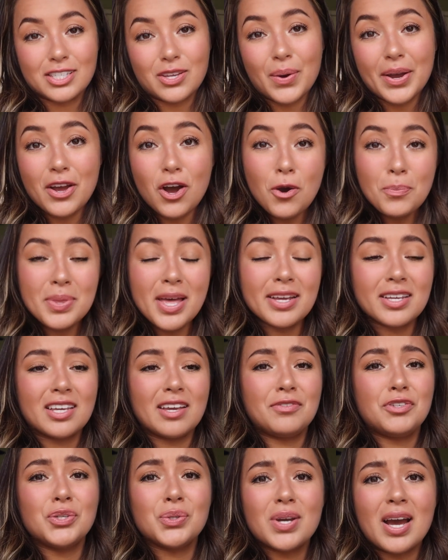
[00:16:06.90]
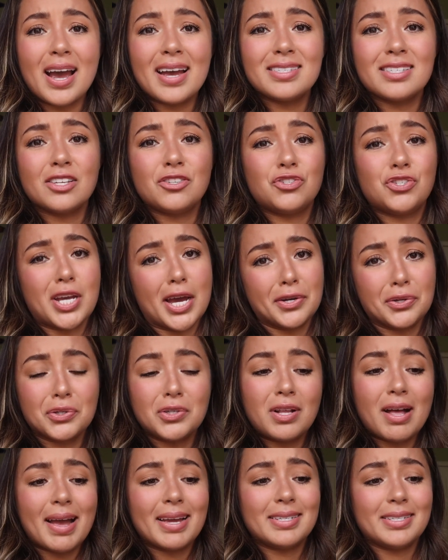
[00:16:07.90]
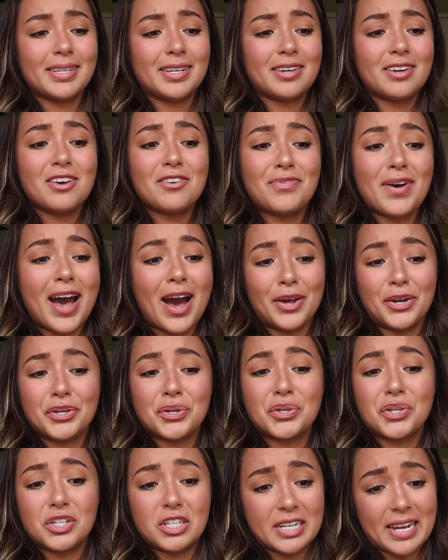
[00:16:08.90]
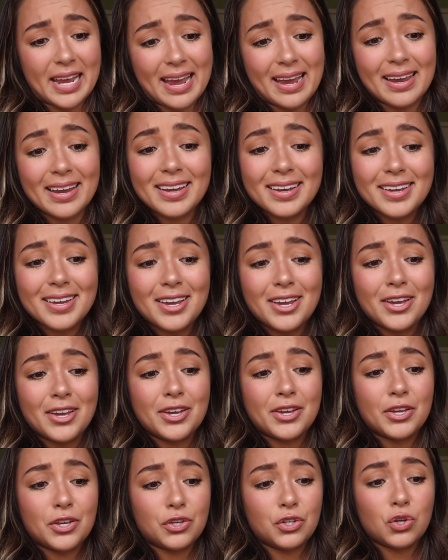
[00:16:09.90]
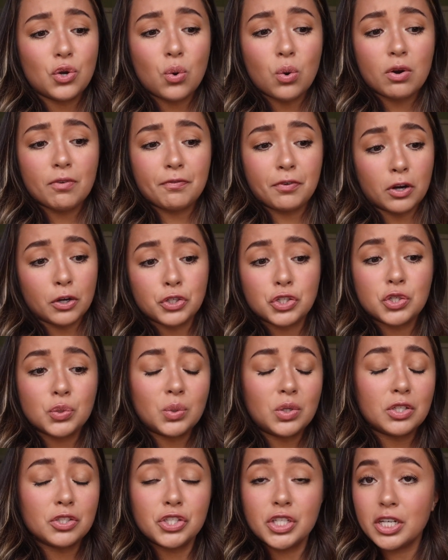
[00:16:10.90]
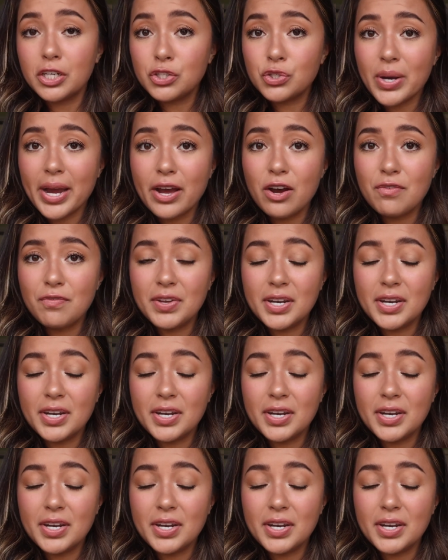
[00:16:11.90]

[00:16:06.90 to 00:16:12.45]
So I hope that gives you guys a general idea of how to create your virtual cheer tryout